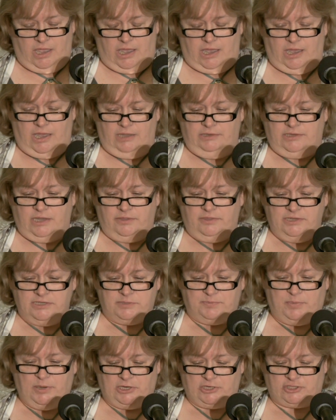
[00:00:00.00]
Now
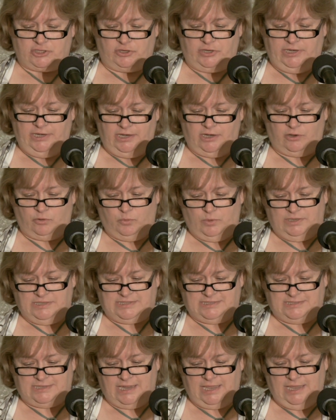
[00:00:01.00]
this picture here
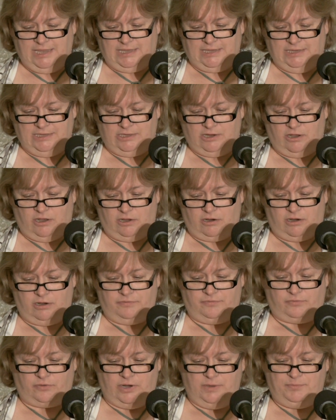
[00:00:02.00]
was taken on our
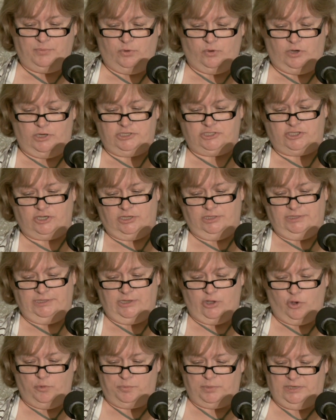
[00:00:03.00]
front porch on
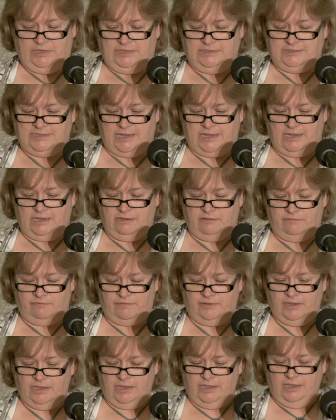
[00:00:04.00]
the opening day
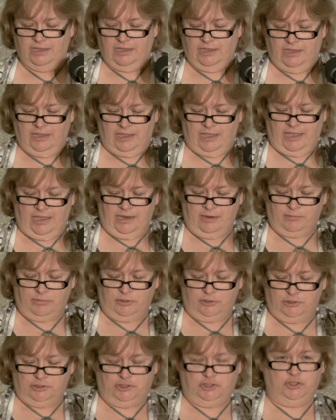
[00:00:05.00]
of
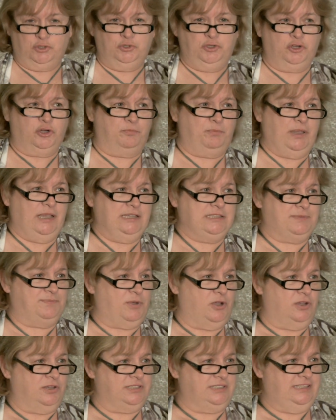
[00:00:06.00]
Ambler Junior
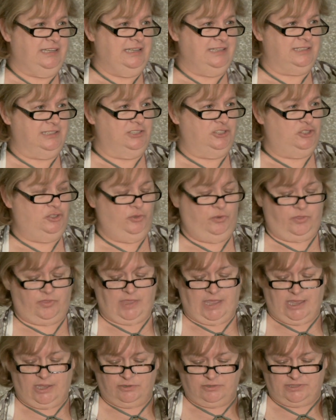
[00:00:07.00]
Baseball season
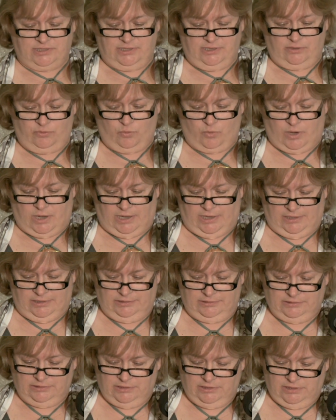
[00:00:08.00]

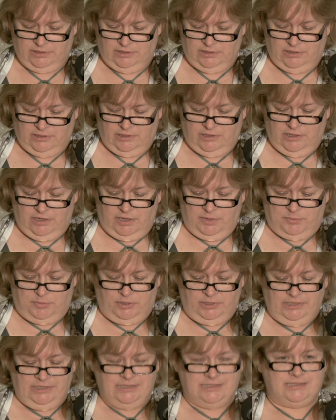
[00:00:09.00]
2001.
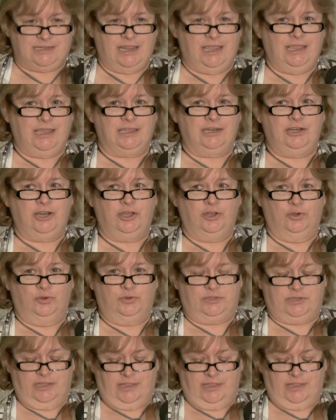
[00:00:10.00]
Please take a note